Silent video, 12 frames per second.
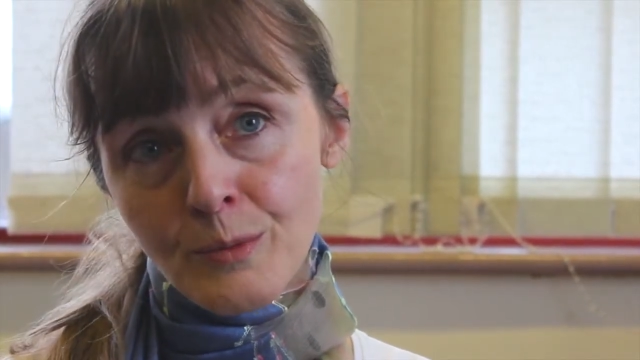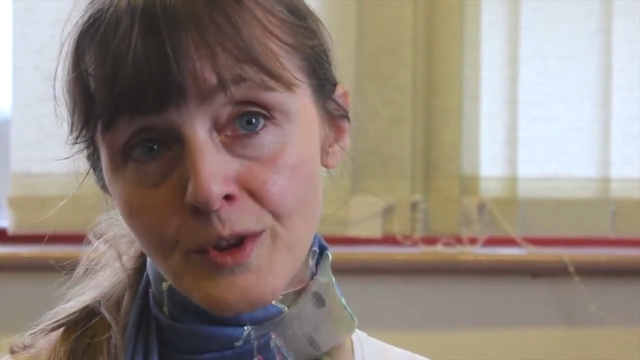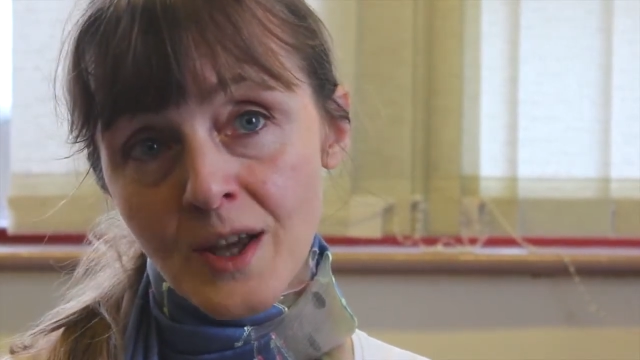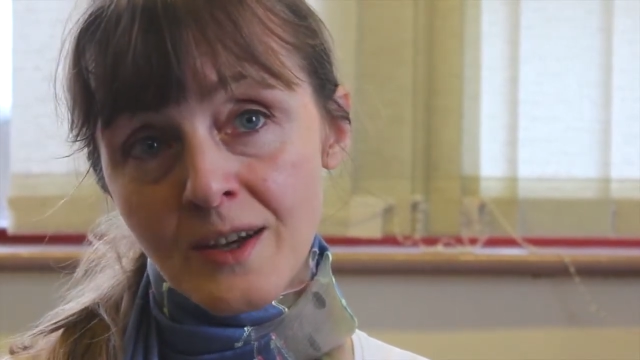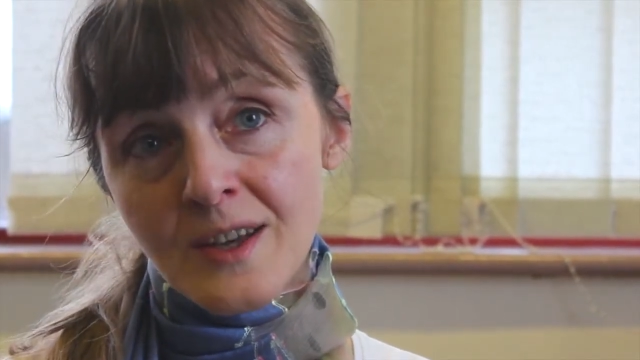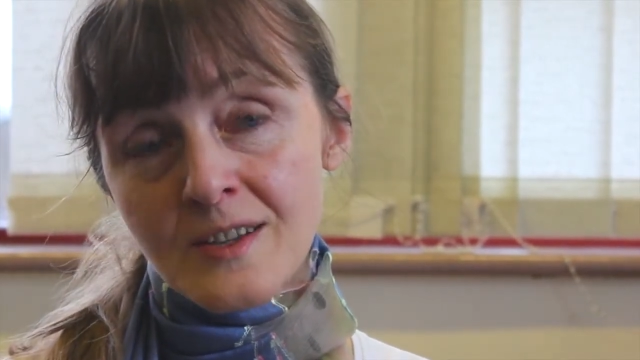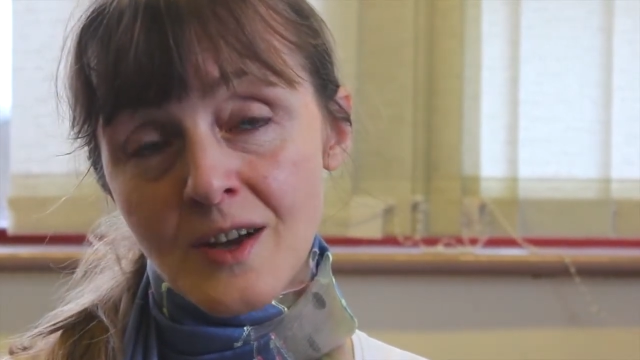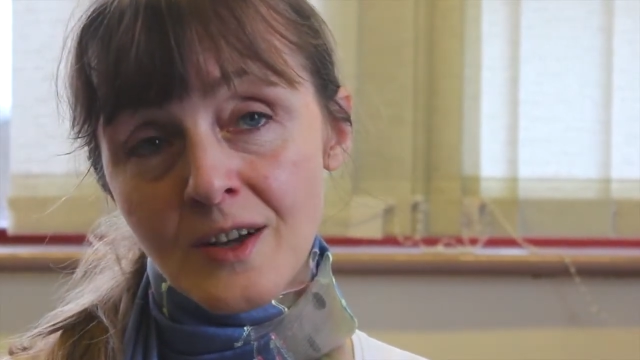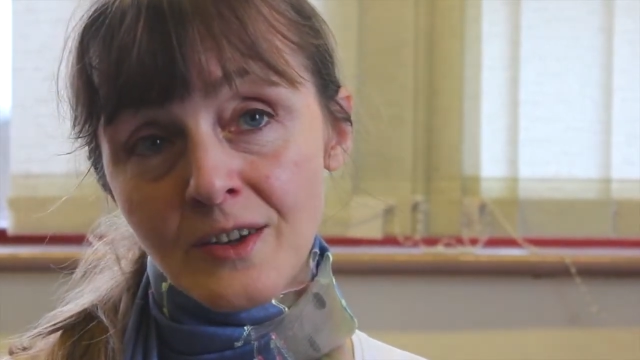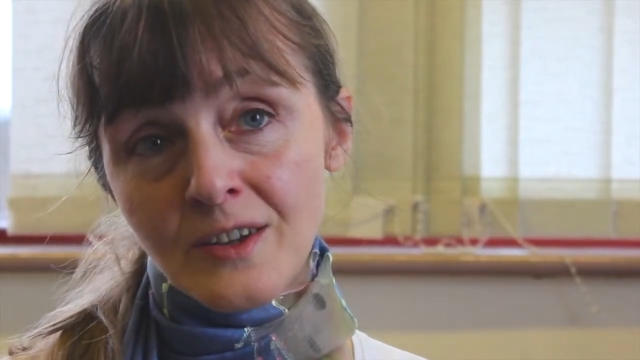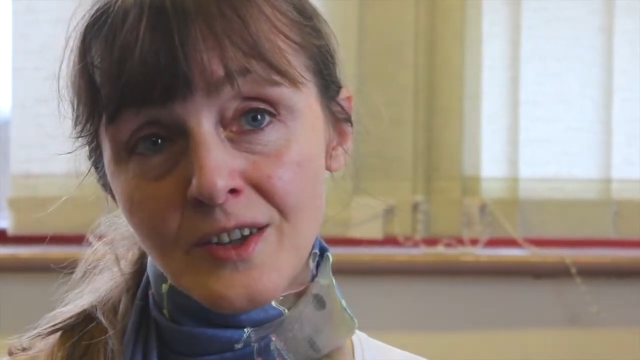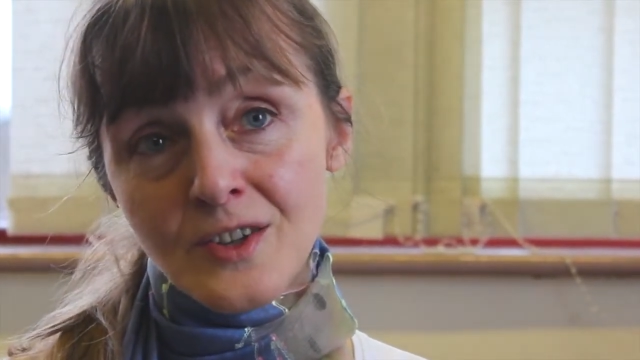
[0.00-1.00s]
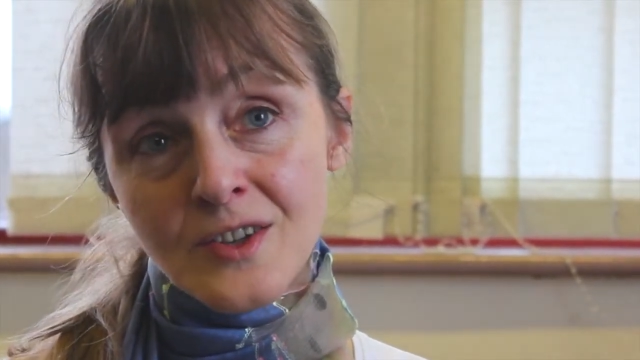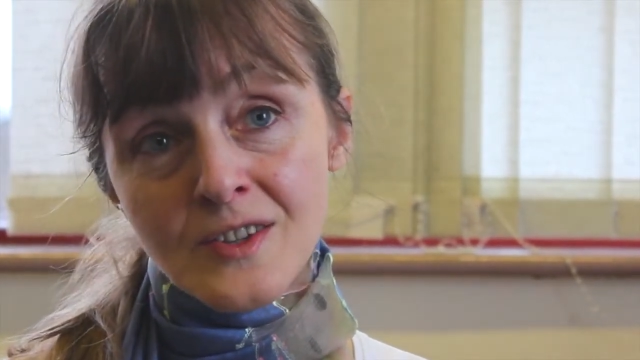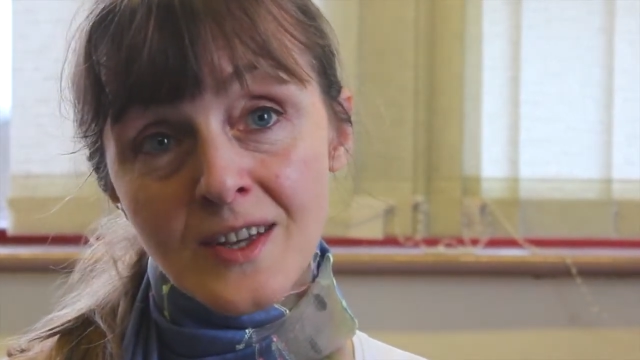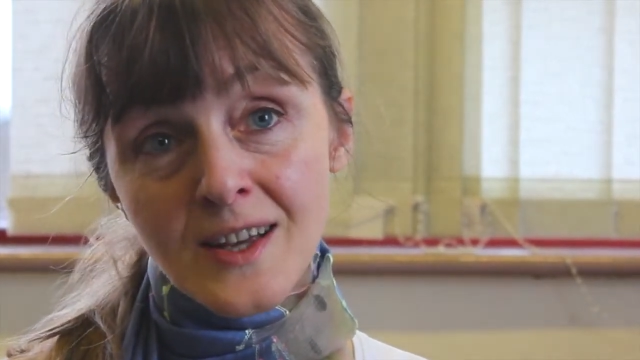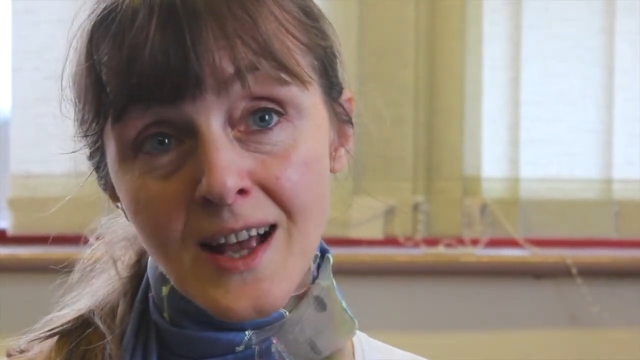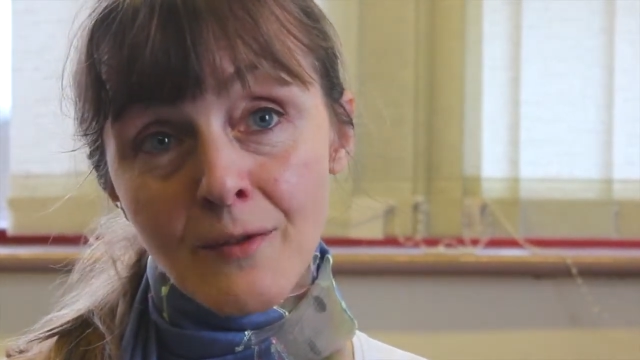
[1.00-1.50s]
with any sight
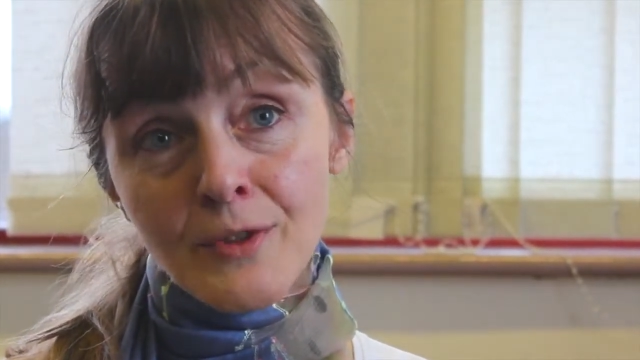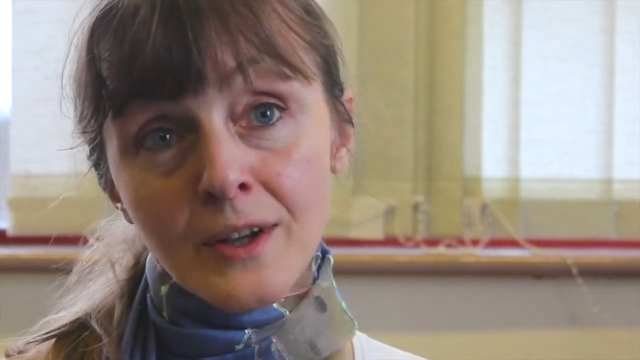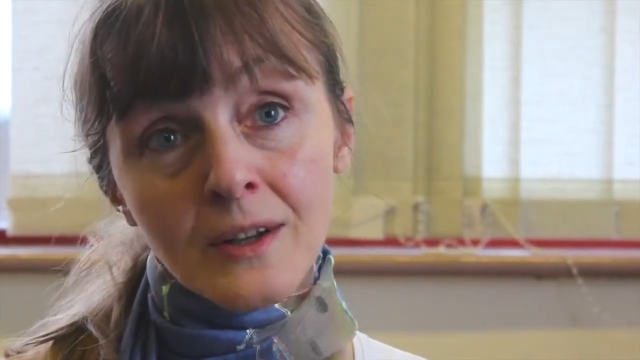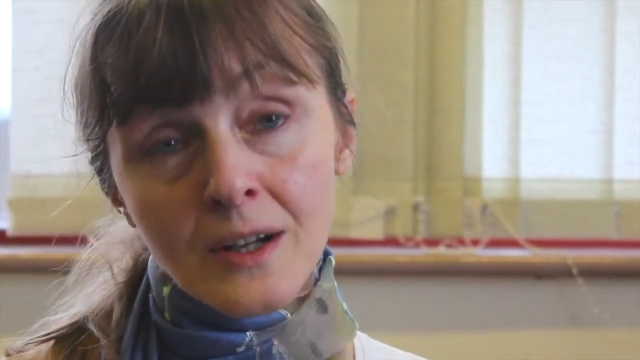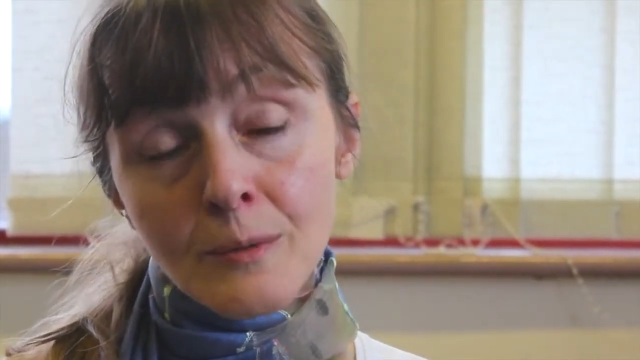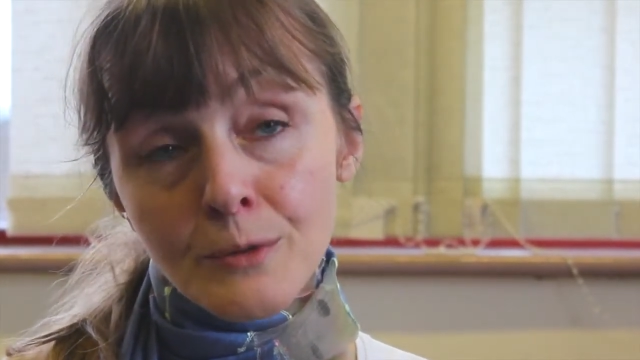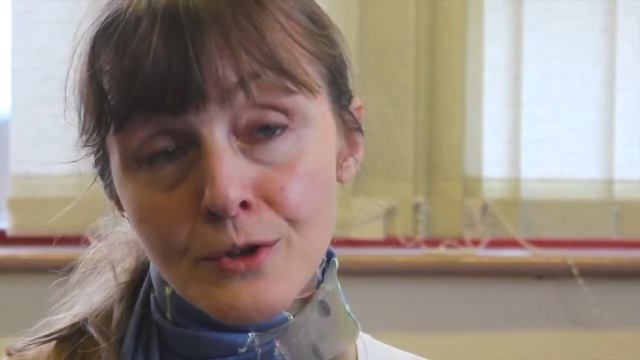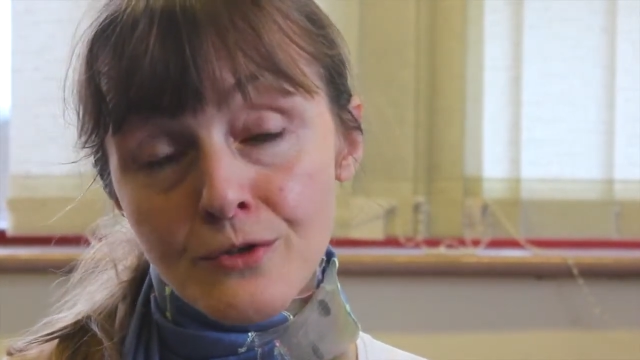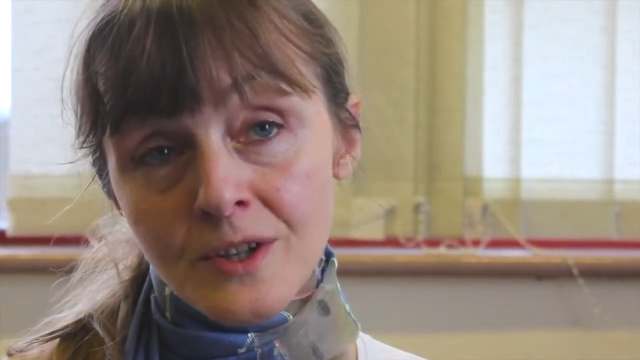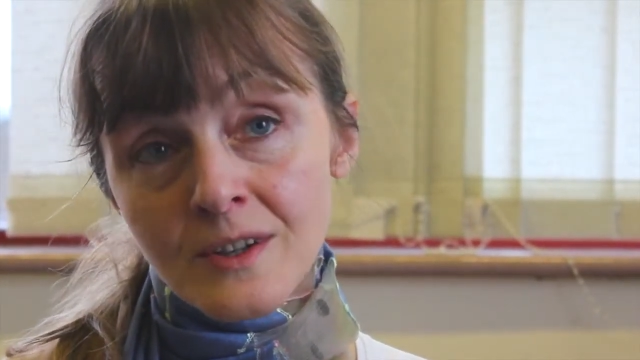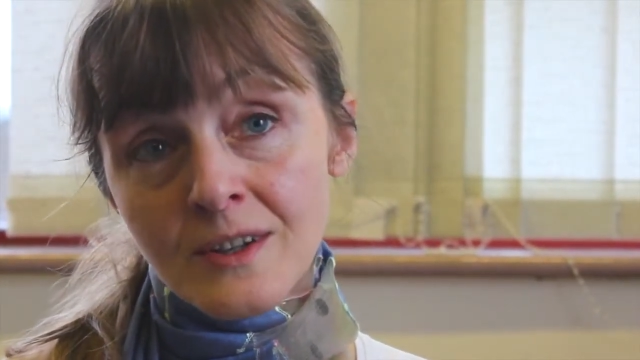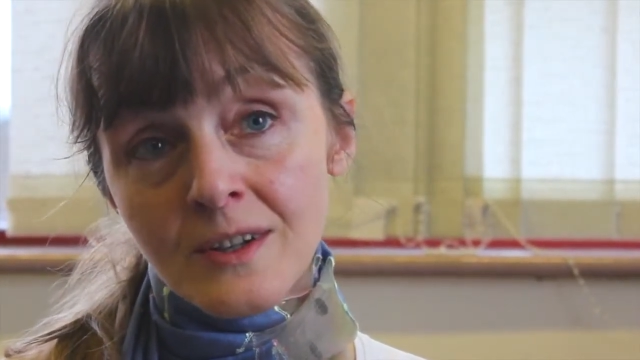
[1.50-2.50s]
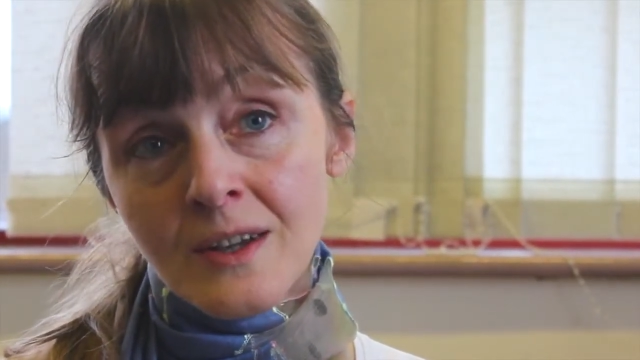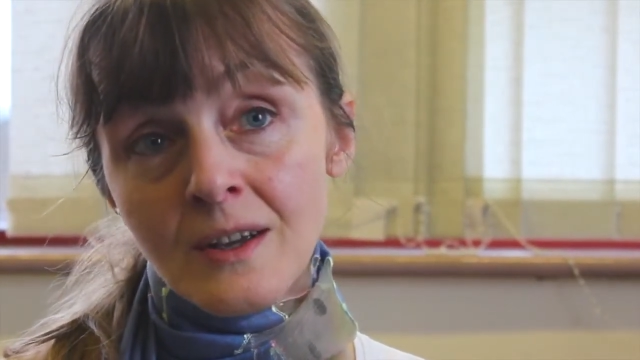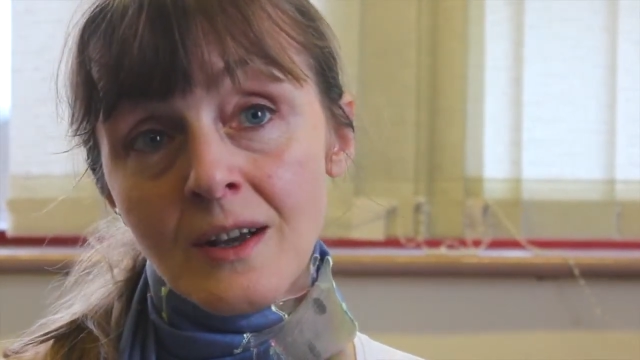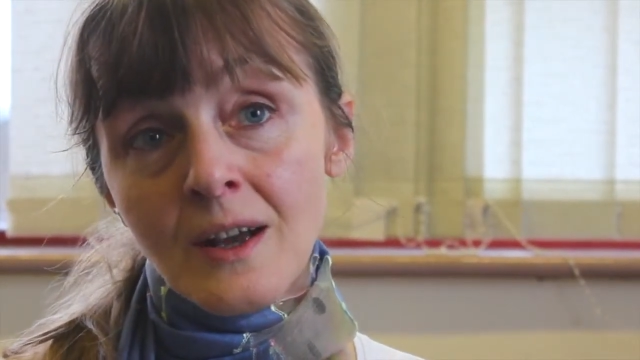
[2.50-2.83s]
conditions they have that can't be treated,